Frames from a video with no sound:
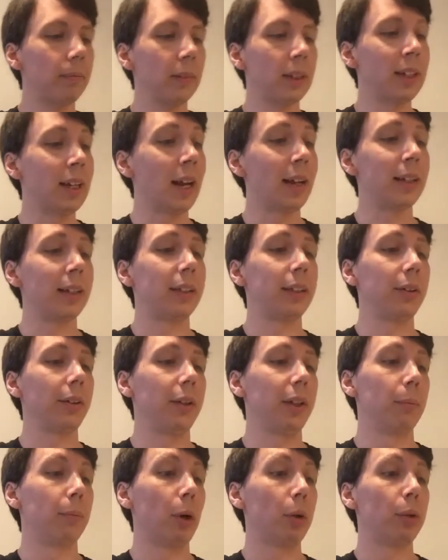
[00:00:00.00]
Not
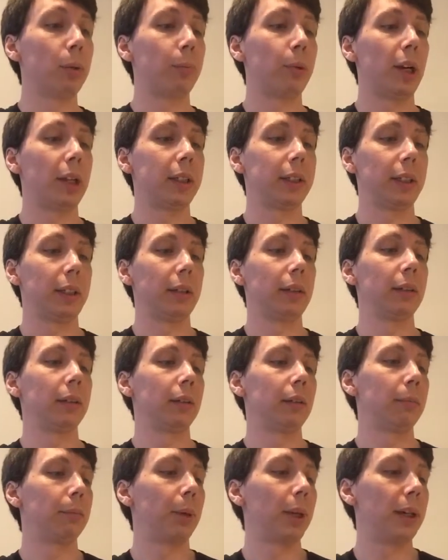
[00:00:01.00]
necessarily the most pressing,
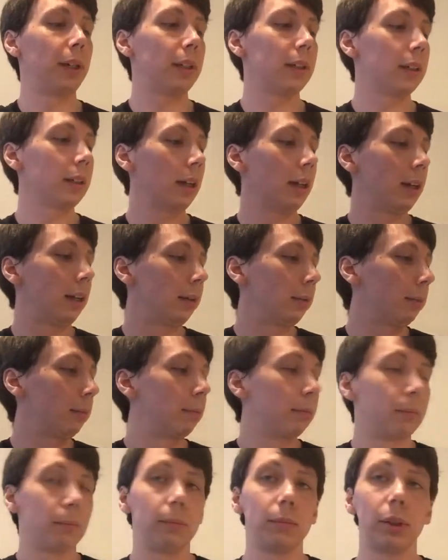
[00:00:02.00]
but
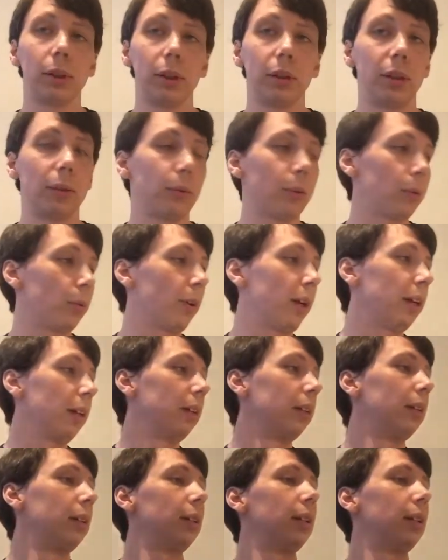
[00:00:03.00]
certainly worthwhile.